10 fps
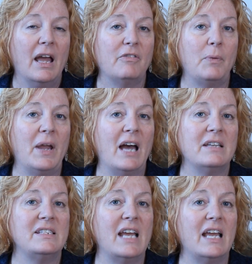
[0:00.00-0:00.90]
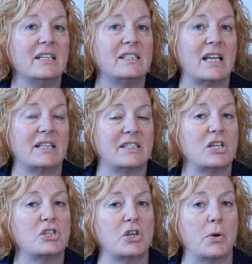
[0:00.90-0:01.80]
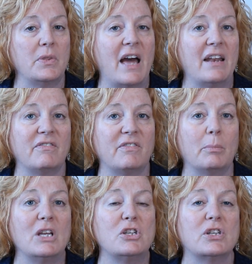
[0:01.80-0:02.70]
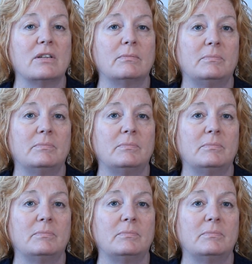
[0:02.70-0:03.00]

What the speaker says: if we had data sets that showed that information?